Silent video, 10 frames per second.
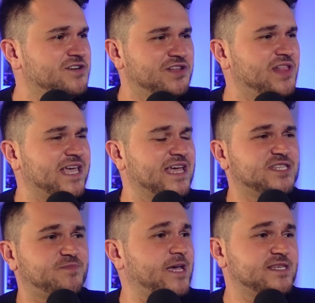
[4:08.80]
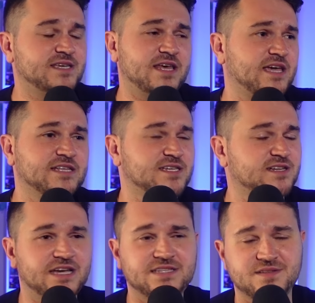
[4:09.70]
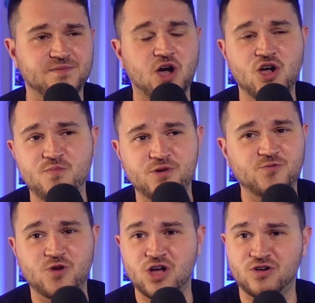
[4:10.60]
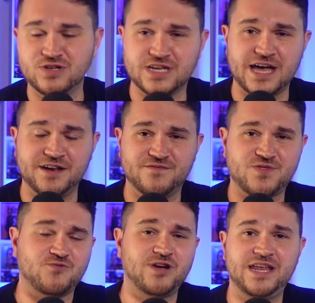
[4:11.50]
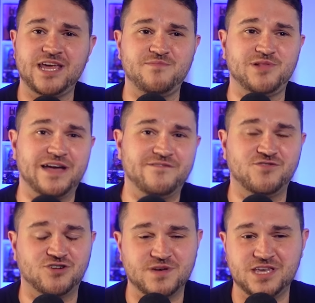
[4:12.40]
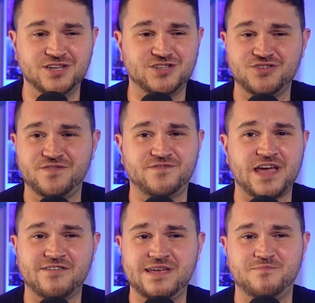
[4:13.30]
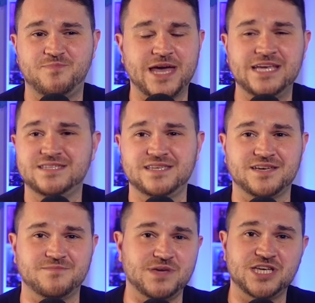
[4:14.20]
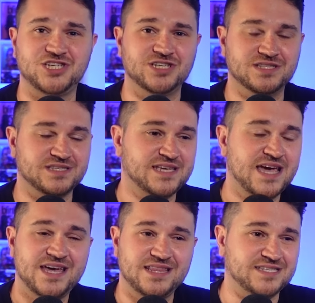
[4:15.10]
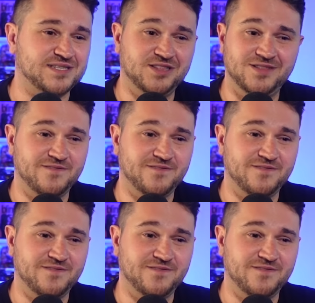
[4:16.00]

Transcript: So like, it's basically like it's an open world kind of 3D platformer. You do very basic missions. There's